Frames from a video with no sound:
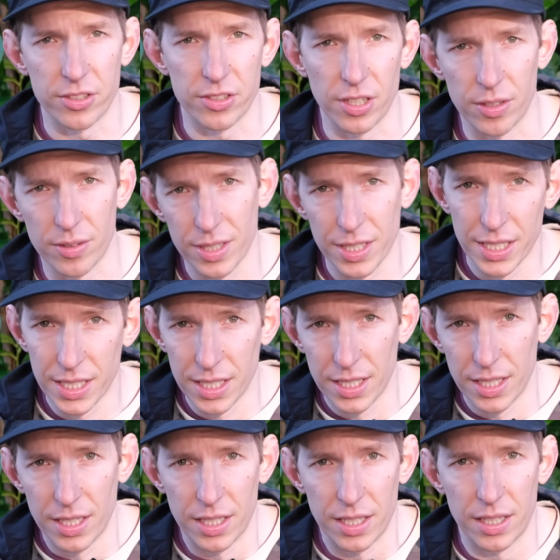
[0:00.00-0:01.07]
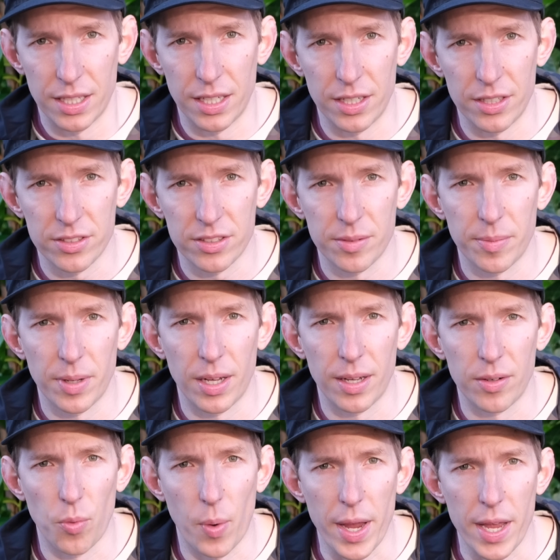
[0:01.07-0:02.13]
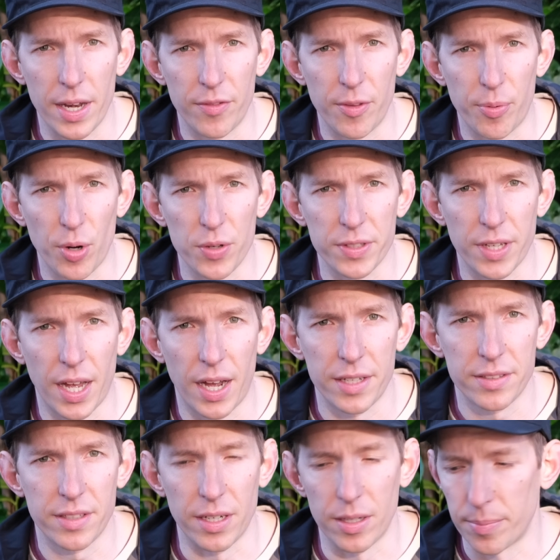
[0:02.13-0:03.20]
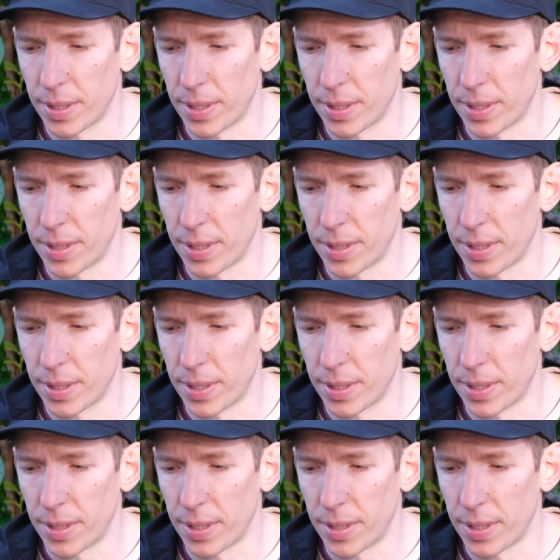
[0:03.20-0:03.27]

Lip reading: So there's some weighing of the pros and cons there.